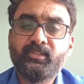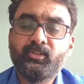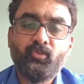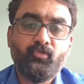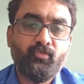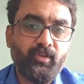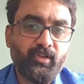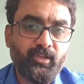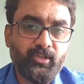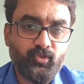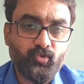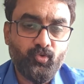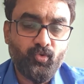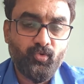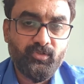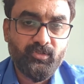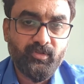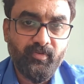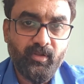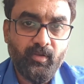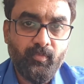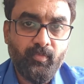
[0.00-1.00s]
There are various
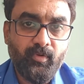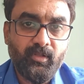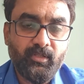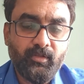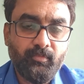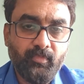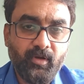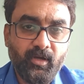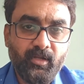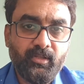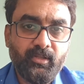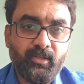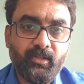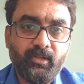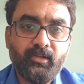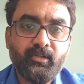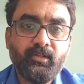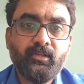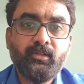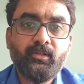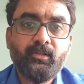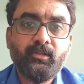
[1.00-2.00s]
tools available in the
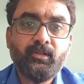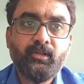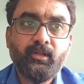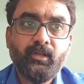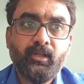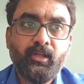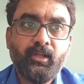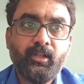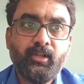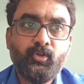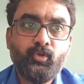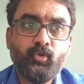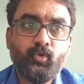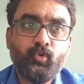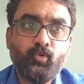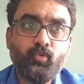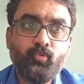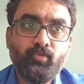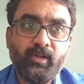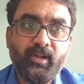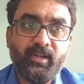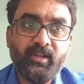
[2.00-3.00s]
market, and
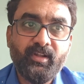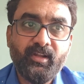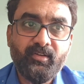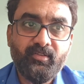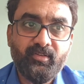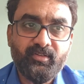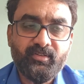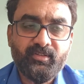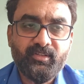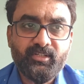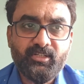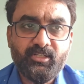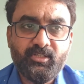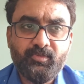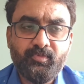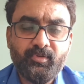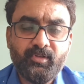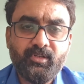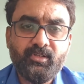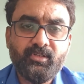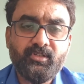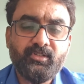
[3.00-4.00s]
to conduct risk
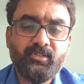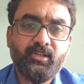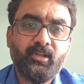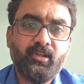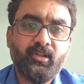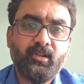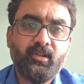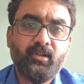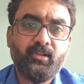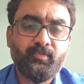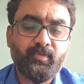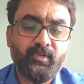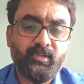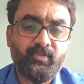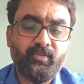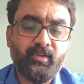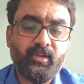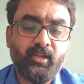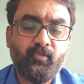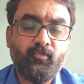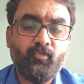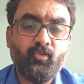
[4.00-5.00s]
assessments
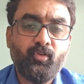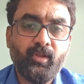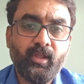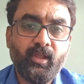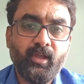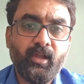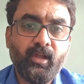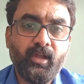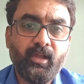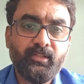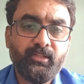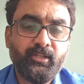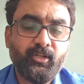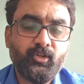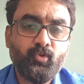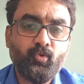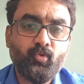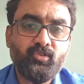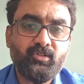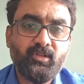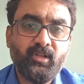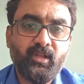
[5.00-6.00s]
specifically for AI, there are
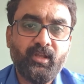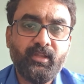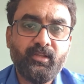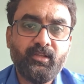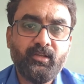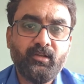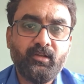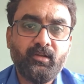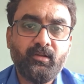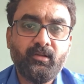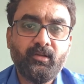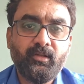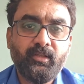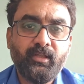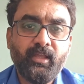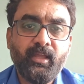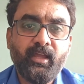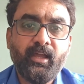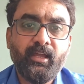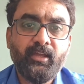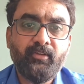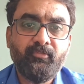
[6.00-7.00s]
tools like
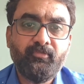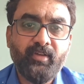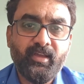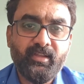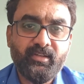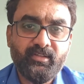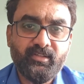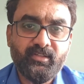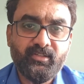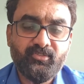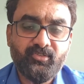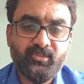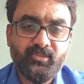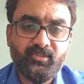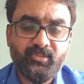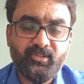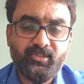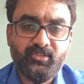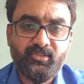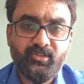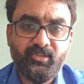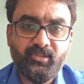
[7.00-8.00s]
AI Fairness
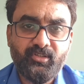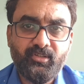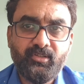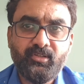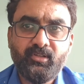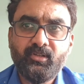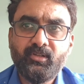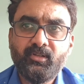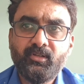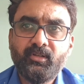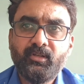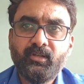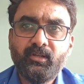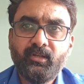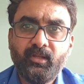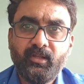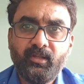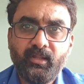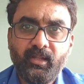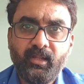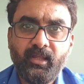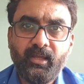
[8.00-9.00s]
360
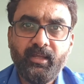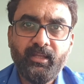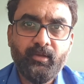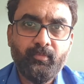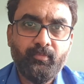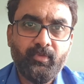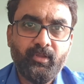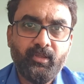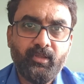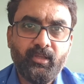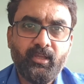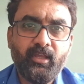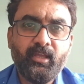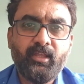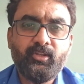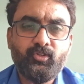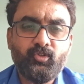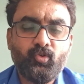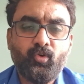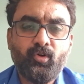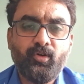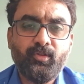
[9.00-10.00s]
and LIME
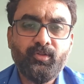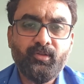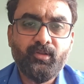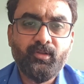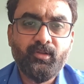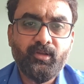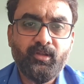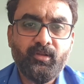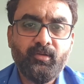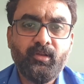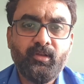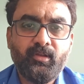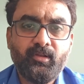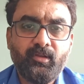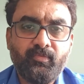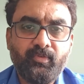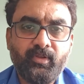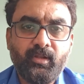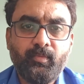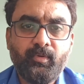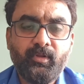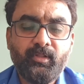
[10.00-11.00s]
and so on are
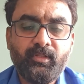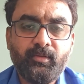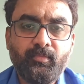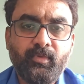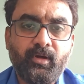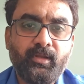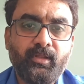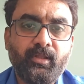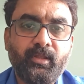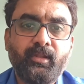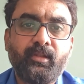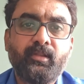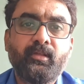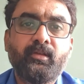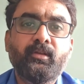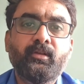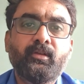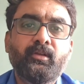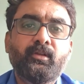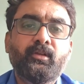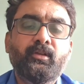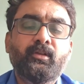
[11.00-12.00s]
available in the market,
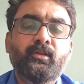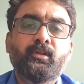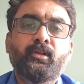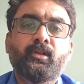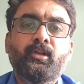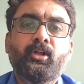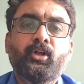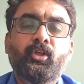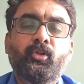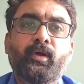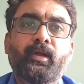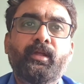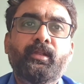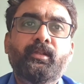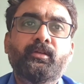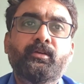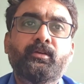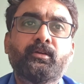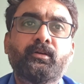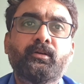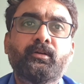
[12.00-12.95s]
right?